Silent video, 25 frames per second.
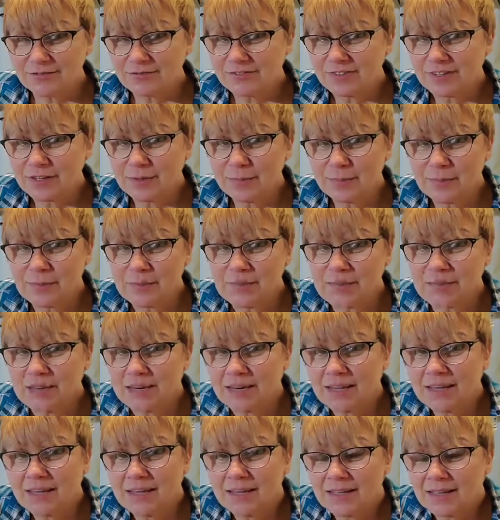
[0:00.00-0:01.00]
just to
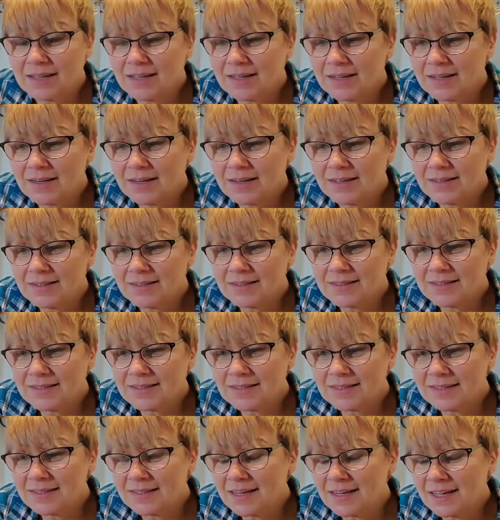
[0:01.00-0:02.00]
flip it,
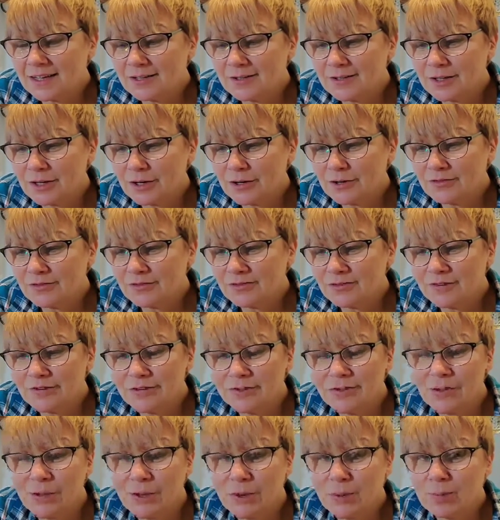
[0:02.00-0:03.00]
and it's sitting out
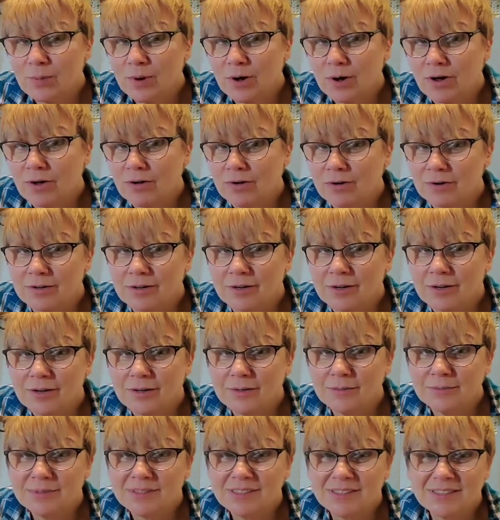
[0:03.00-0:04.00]
there for a low
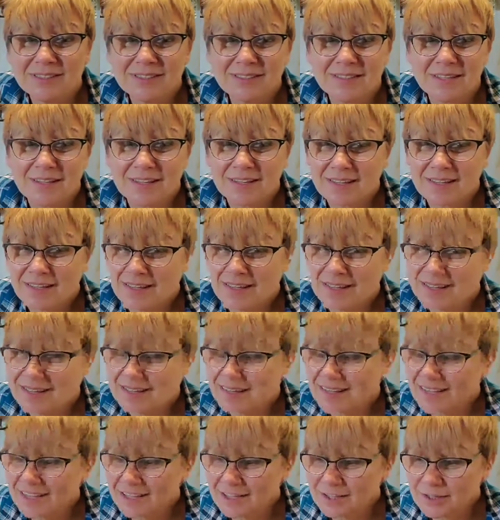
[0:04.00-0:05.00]
ball. I'm just
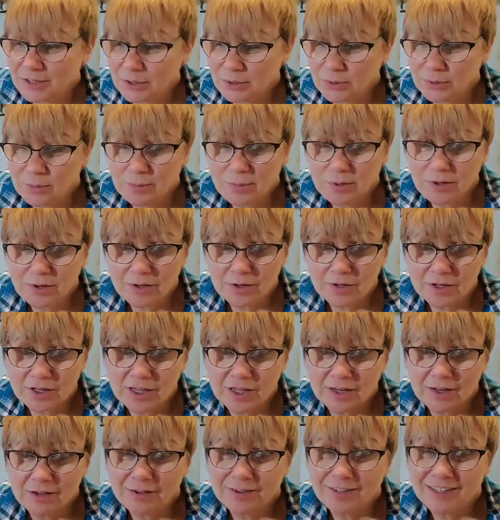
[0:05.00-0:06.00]
like, I can't
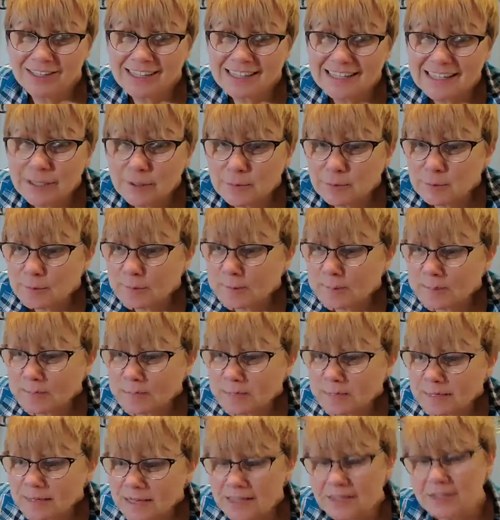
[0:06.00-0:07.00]
low ball it. I'll
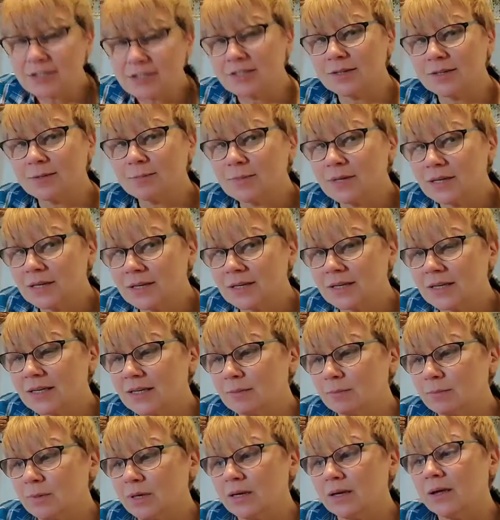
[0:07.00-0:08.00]
keep it.
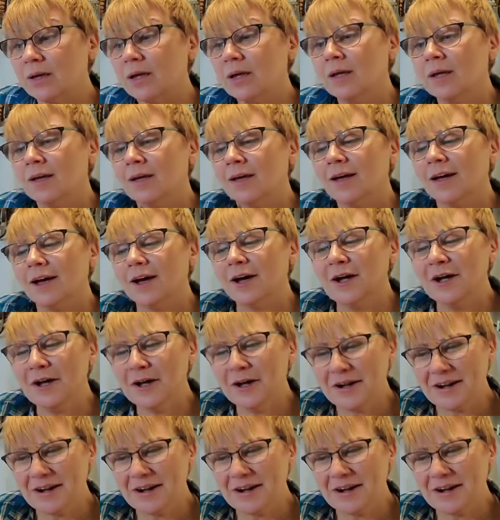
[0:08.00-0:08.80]
Actually, I'm going to keep it